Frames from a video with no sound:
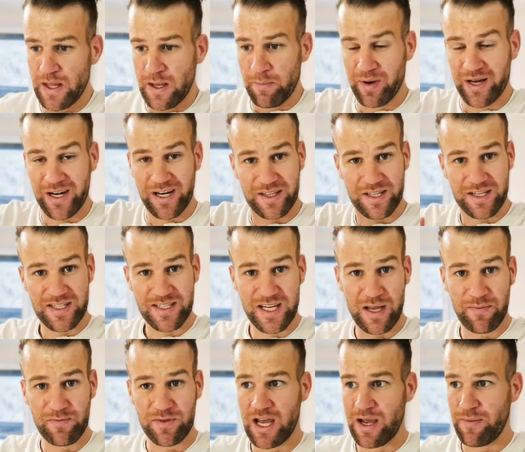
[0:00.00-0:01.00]
but at the
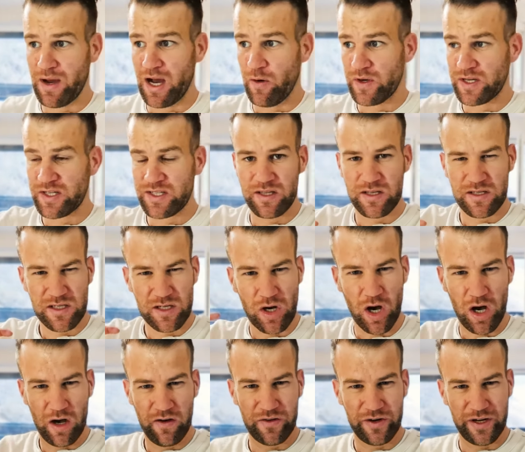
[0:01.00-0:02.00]
same time, I was
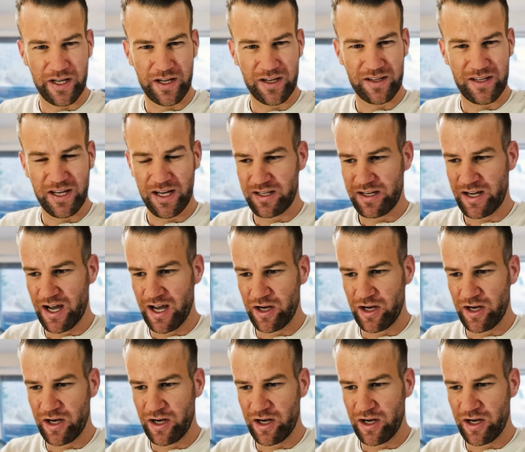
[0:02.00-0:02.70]
discovering that kind